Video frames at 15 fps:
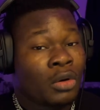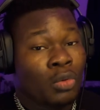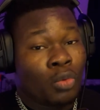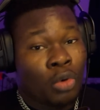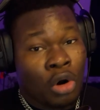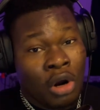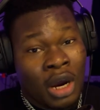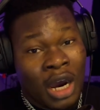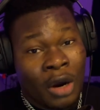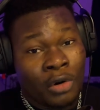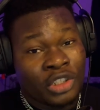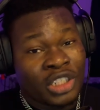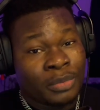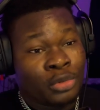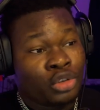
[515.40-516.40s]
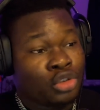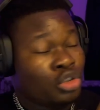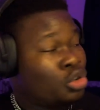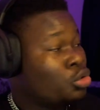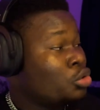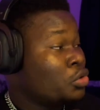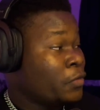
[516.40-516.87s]
what I was able to
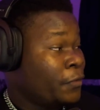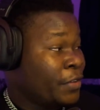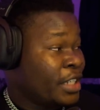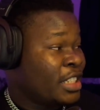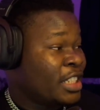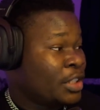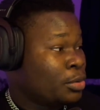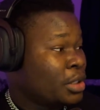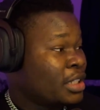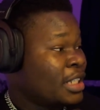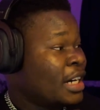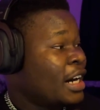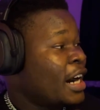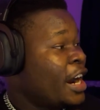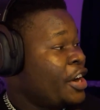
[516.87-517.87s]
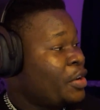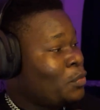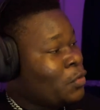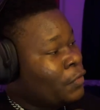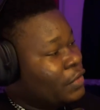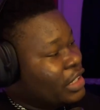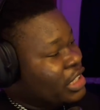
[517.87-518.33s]
do to fix it was that I
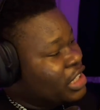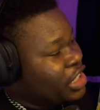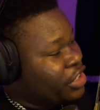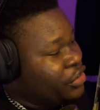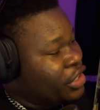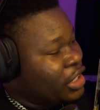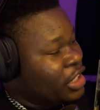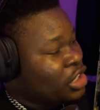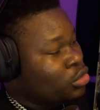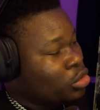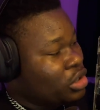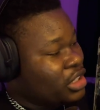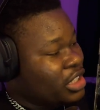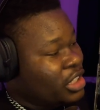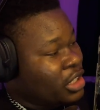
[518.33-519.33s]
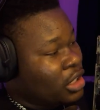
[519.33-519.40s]
removed this screen. This was